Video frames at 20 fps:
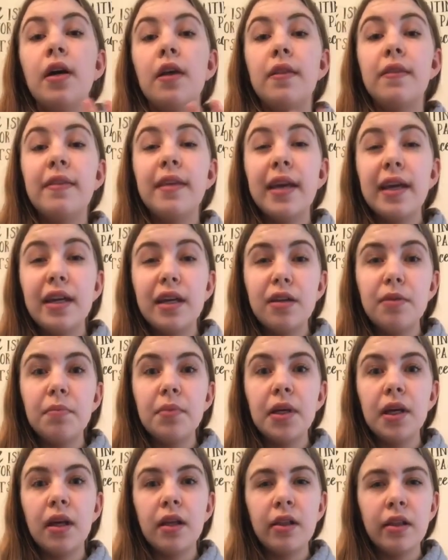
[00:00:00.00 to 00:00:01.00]
they can
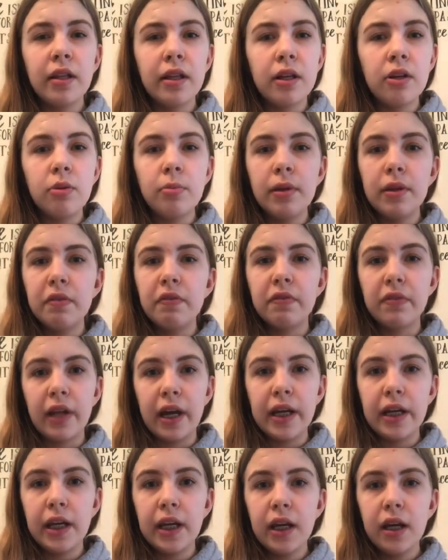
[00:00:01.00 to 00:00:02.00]
be a little bit
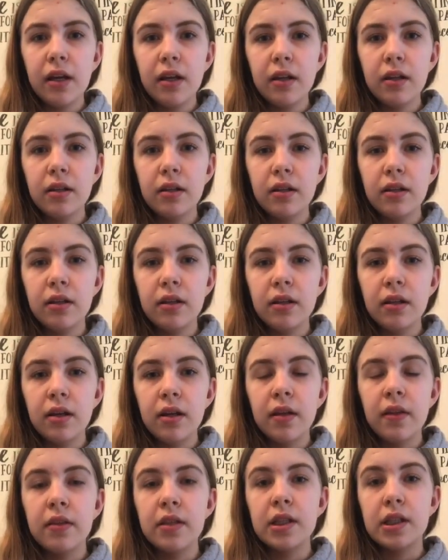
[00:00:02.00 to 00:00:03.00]
flighty,
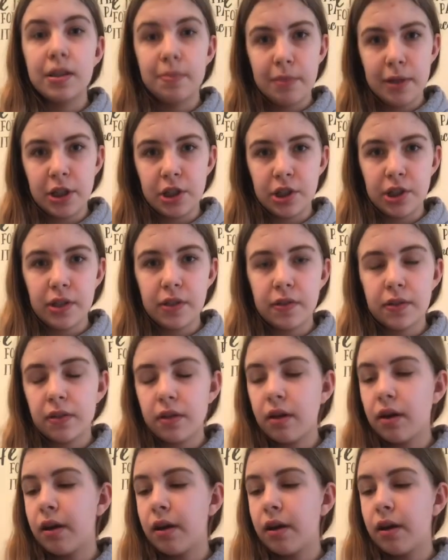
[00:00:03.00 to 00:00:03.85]
this species.